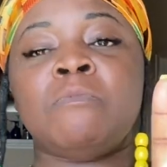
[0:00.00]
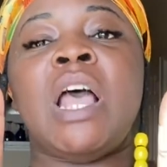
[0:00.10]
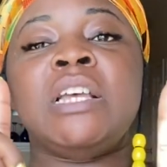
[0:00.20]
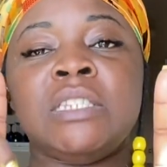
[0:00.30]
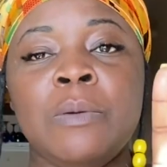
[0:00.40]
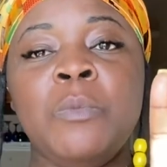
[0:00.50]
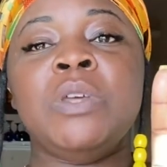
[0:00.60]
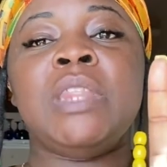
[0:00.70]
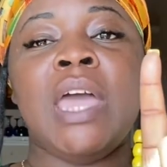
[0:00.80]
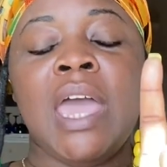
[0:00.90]
As
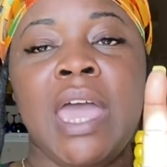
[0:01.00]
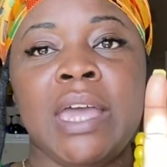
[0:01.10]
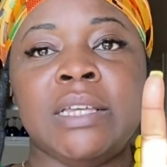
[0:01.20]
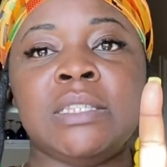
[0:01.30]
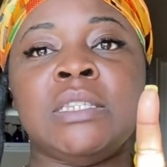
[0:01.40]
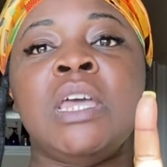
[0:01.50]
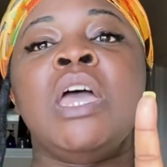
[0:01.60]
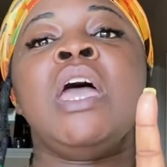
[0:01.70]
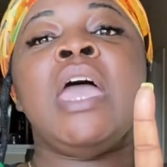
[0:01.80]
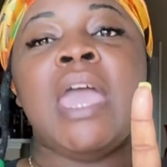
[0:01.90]
someone that has
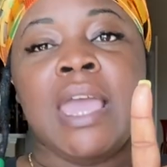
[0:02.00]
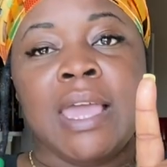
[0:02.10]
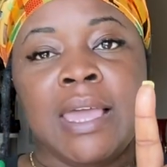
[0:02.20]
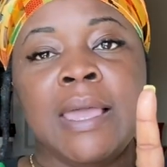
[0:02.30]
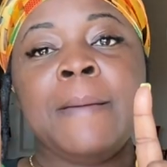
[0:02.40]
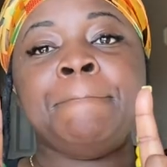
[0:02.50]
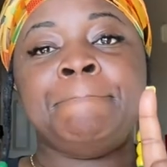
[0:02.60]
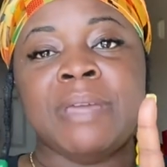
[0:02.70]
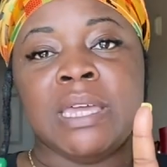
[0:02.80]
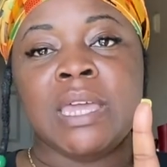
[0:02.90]
a
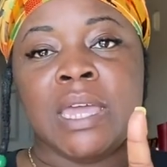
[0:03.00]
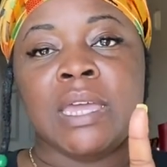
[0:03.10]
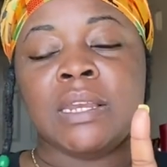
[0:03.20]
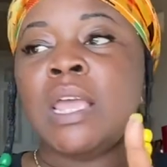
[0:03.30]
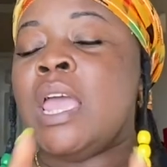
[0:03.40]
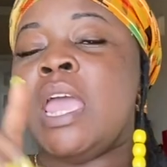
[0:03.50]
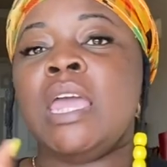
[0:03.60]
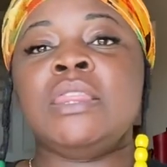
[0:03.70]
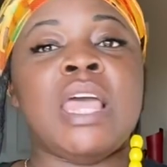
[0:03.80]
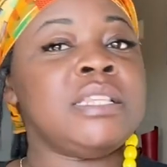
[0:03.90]
big head.
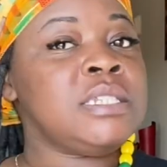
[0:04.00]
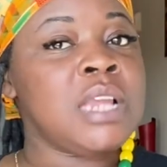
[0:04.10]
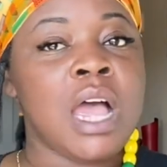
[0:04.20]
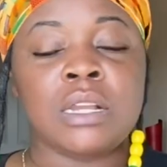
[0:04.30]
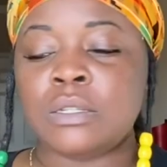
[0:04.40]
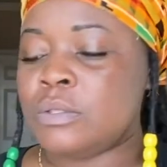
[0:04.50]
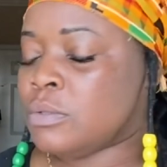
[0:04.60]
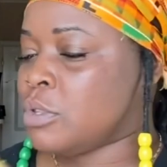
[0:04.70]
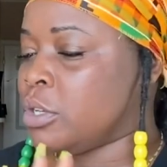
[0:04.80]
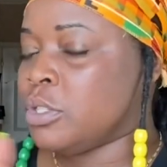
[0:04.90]
And that's not,
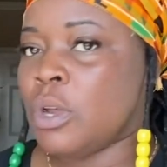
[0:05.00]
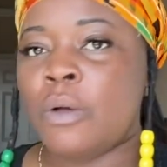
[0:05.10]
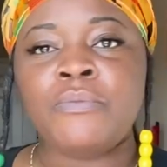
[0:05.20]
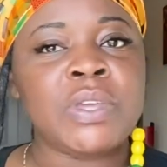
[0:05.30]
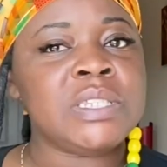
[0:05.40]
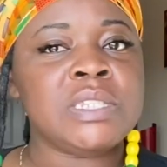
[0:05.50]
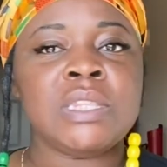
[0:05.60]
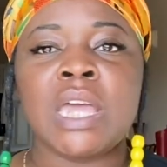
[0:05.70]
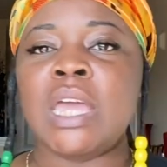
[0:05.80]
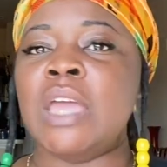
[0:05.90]
there's no offense in
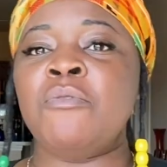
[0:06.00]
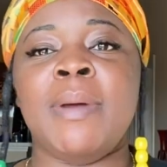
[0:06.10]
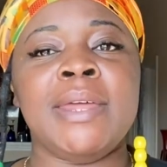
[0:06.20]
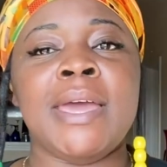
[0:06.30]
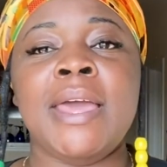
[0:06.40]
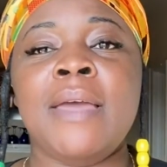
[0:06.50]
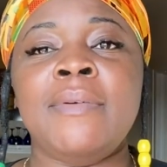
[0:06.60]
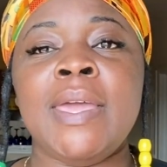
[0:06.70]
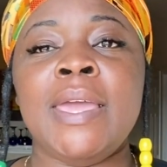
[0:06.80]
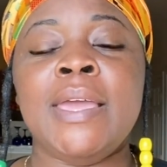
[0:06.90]
that. Everybody got to have
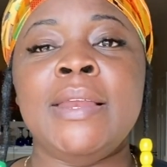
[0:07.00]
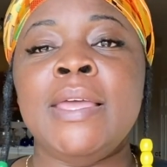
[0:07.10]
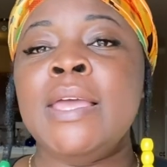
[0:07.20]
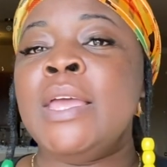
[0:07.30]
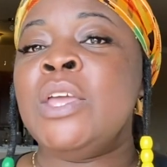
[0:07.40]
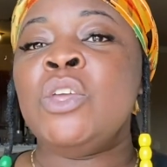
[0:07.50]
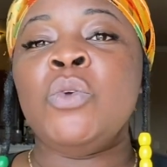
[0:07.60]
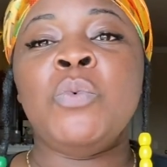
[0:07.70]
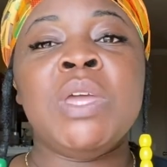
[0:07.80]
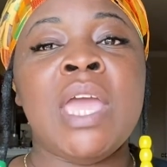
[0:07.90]
a head.
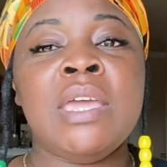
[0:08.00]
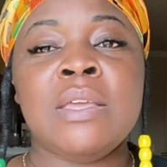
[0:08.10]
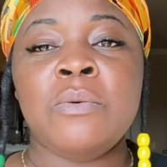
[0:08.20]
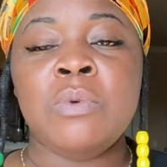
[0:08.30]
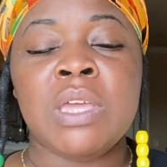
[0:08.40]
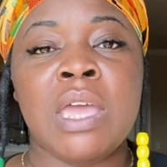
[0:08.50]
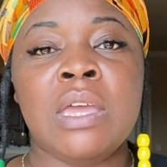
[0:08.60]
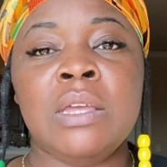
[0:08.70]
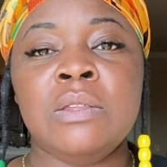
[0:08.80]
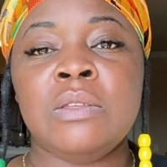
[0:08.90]
We can't, we
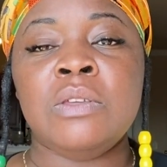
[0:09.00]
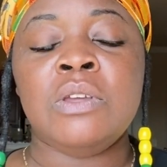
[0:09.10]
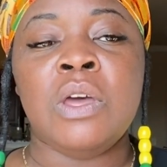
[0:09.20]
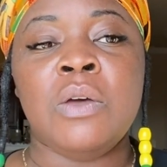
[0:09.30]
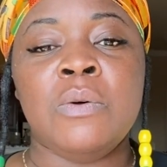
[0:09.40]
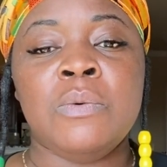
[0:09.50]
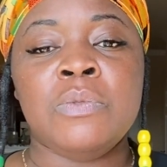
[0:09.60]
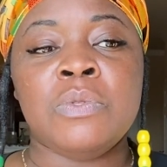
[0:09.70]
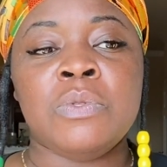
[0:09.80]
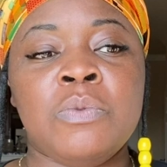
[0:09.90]
can't, you know,
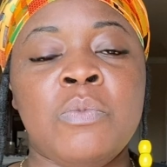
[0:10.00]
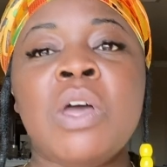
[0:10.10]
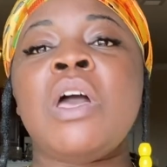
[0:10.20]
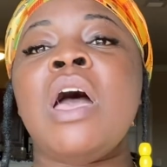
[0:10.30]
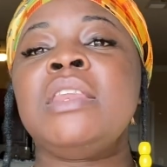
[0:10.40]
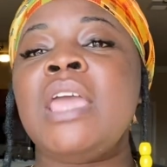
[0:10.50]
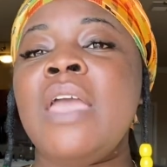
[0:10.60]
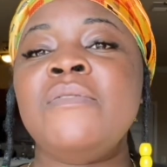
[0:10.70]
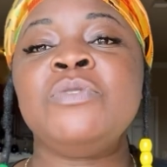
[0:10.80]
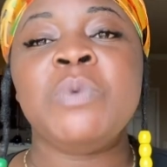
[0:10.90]
what God
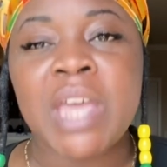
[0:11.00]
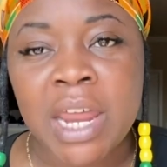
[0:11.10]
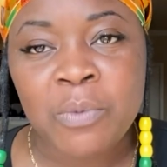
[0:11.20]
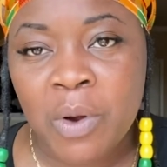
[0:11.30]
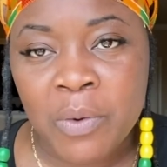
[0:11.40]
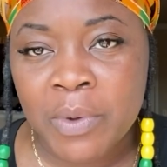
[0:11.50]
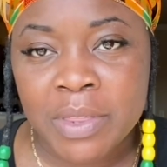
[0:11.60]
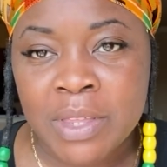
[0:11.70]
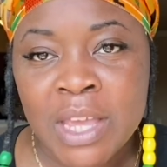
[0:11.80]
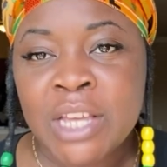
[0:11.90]
gave us, we got to work
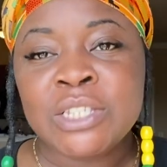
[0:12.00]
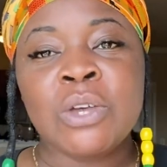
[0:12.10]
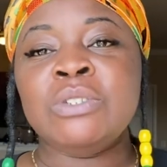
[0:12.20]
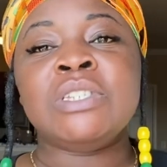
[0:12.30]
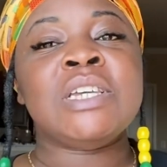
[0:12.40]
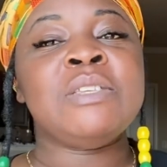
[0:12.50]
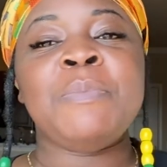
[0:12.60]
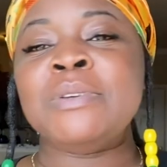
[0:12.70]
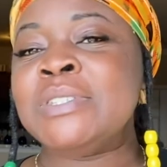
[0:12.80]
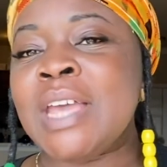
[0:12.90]
with. So just because a
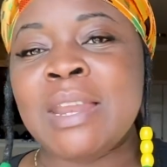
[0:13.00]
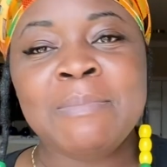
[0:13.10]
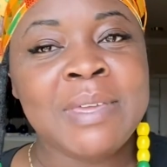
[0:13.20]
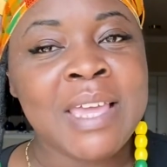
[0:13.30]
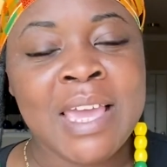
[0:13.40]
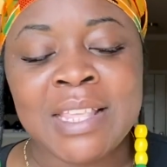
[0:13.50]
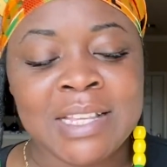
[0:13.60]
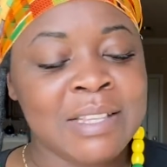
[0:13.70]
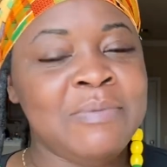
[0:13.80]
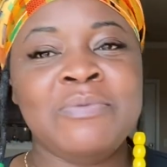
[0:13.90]
person's got a big head
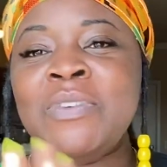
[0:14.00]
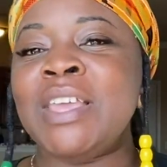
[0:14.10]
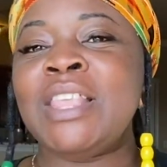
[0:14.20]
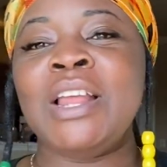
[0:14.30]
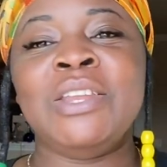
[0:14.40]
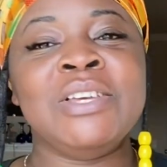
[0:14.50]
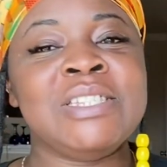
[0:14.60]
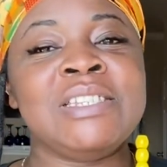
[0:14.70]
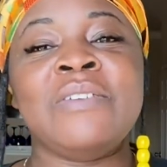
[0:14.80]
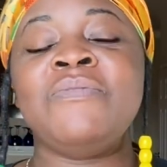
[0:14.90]
doesn't affect their looks,
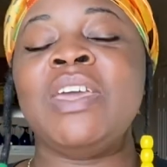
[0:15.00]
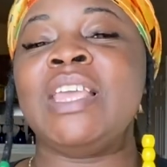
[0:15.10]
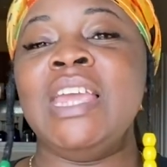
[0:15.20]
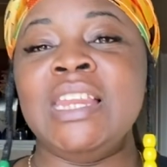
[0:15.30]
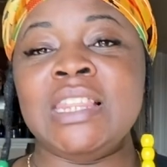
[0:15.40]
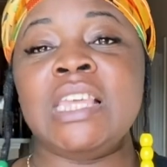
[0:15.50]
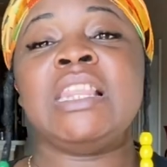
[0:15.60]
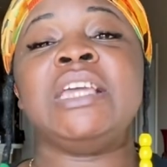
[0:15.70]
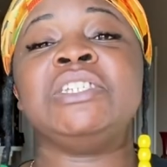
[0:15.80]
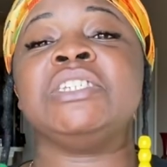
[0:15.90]
doesn't affect anything.
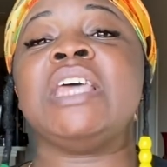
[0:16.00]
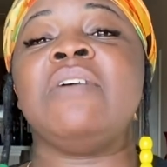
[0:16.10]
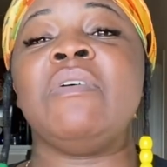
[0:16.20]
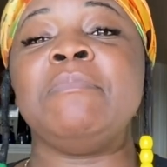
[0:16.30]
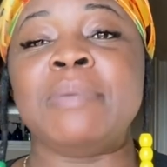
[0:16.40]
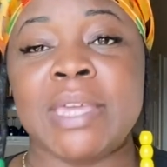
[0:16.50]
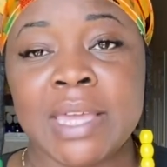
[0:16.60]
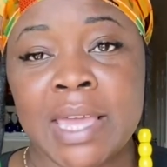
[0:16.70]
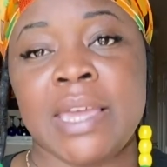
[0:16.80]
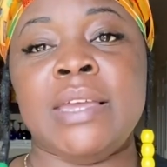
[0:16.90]
They just have a
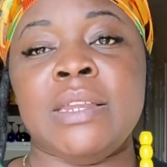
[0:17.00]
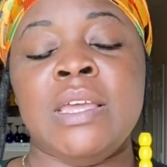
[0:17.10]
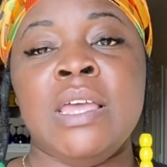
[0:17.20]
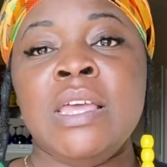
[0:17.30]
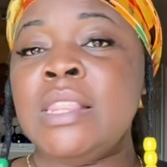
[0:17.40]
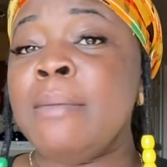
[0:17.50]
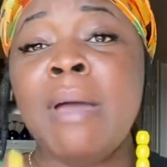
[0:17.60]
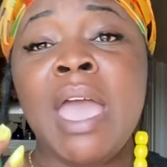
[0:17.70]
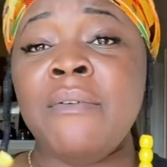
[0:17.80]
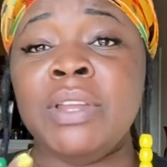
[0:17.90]
big head. They
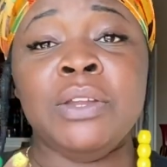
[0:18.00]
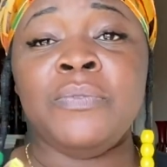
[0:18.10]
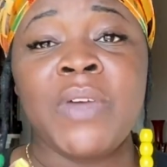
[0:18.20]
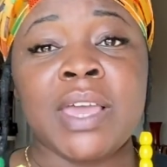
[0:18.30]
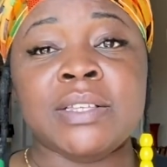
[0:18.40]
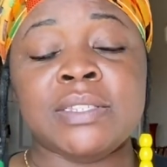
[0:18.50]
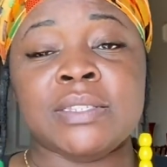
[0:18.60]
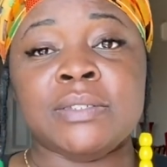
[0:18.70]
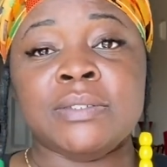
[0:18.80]
might have a little face,